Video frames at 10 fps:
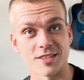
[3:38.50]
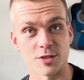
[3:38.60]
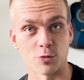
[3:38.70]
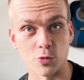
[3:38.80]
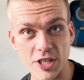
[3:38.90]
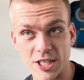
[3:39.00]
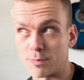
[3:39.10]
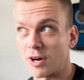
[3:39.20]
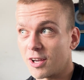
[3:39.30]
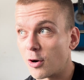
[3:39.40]
to read,
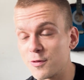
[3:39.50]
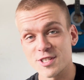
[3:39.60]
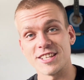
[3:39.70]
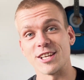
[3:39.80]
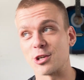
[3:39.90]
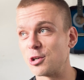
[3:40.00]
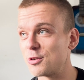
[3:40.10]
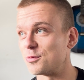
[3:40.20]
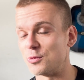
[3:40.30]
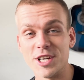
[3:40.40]
but I obviously
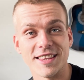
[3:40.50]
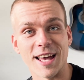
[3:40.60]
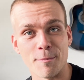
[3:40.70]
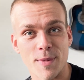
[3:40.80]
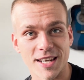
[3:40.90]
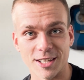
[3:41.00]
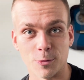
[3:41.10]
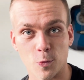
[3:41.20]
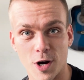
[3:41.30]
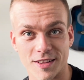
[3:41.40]
couldn't read that many
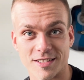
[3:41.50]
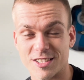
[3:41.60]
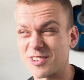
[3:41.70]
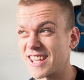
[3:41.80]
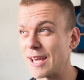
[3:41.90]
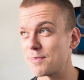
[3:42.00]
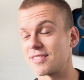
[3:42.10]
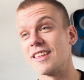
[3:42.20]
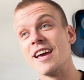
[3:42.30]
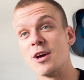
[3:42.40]
at once, so
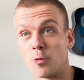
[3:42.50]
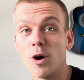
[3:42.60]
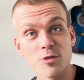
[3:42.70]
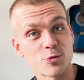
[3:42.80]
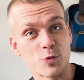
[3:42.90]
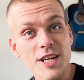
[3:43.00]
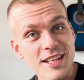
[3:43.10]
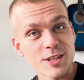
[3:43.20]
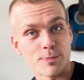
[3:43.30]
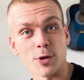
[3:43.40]
whilst
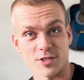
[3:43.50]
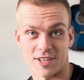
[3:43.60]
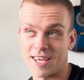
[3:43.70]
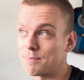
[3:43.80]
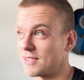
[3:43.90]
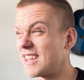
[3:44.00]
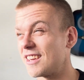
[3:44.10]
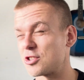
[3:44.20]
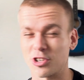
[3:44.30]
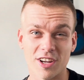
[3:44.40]
reading the books, I kept
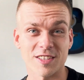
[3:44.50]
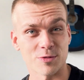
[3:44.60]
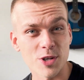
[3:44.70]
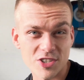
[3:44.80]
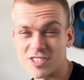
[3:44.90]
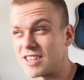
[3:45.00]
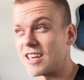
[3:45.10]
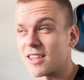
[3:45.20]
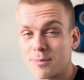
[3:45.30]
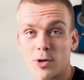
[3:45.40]
thinking, should I switch to the
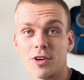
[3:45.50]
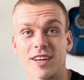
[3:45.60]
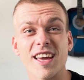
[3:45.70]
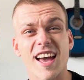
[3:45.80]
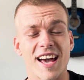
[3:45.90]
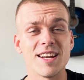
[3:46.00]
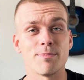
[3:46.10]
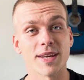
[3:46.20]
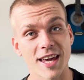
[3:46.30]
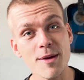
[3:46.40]
other book? And
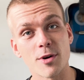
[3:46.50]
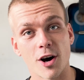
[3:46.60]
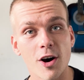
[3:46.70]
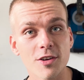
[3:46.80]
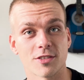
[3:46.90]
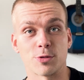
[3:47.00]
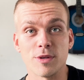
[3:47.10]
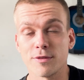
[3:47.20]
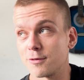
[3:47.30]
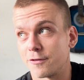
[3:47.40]
it became hard to
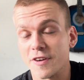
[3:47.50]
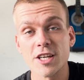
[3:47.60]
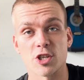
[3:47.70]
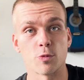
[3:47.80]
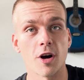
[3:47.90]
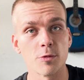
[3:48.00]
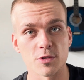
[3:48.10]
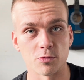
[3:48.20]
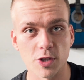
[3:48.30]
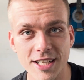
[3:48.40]
even finish what I
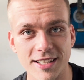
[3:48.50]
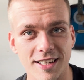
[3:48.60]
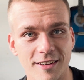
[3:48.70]
was reading.